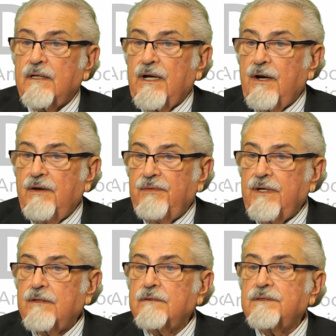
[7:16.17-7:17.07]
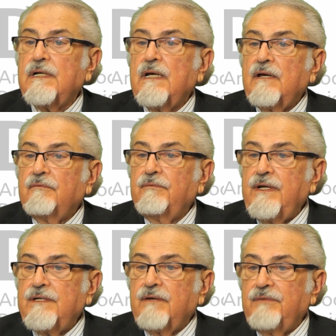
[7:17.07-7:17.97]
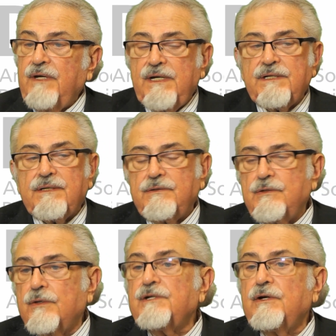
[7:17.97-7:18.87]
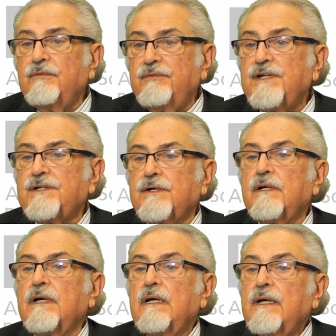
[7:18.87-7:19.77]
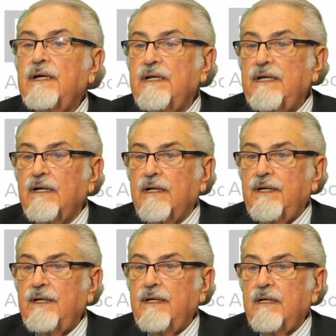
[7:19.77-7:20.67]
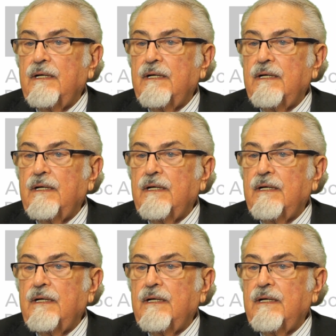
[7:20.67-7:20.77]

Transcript: Larry Fields vis-a-vis Giorgio Fischer in Italy,